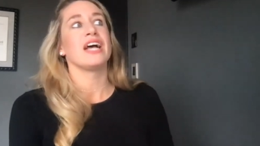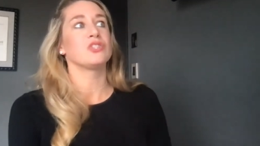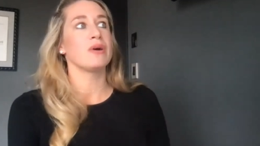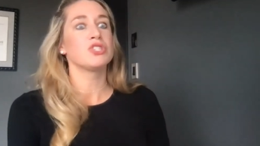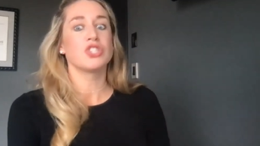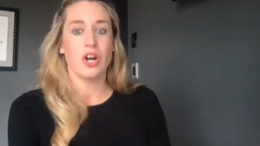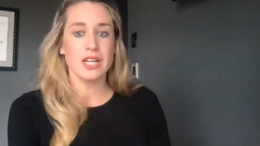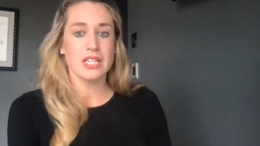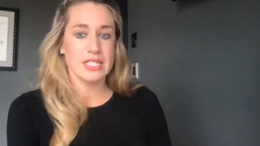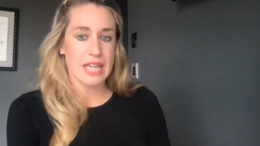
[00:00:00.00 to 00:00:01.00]
And so I was
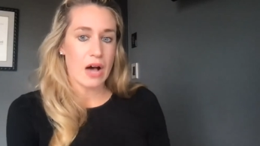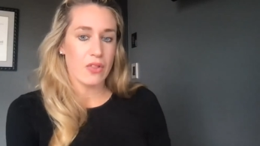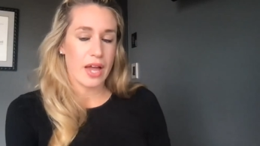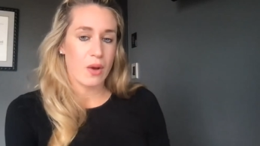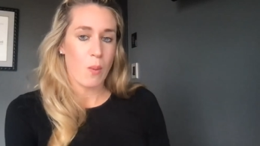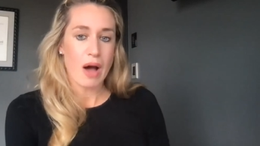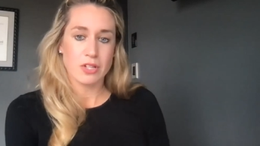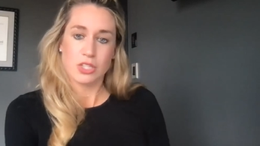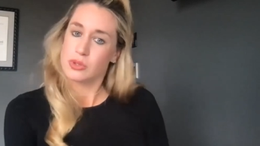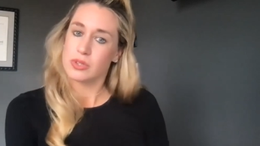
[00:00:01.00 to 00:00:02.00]
starting to doubt, like,
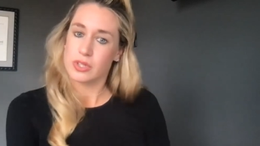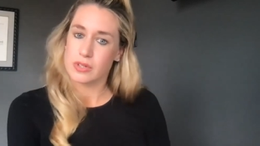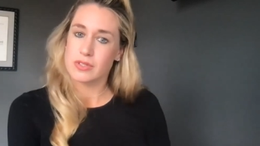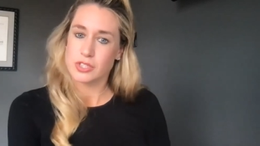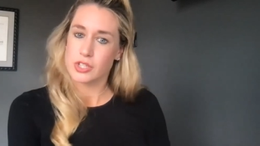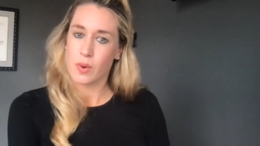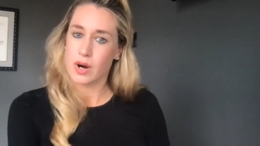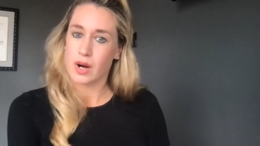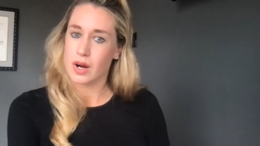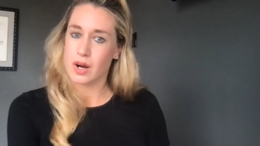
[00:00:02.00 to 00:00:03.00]
wow, did you lose
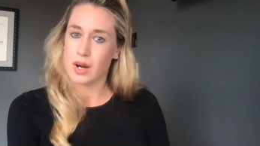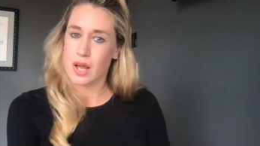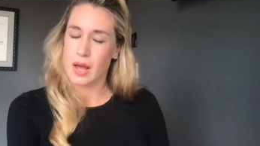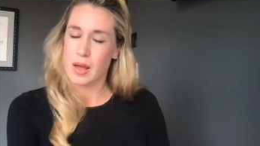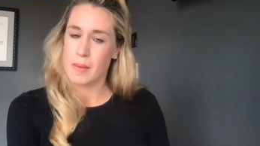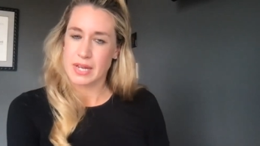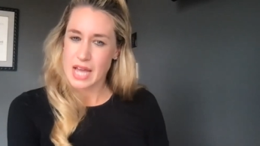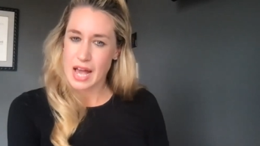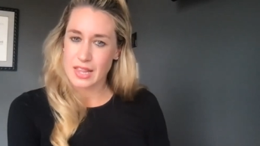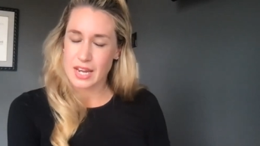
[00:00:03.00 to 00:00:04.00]
your
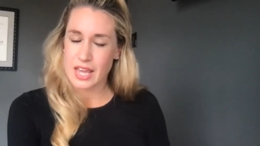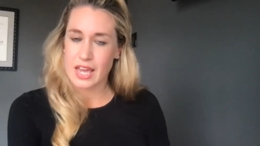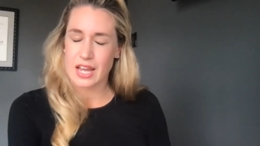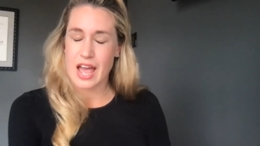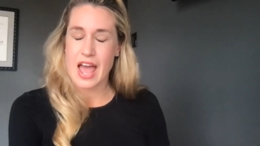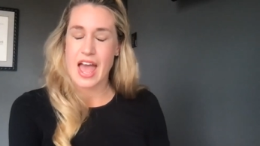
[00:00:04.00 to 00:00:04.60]
mentality?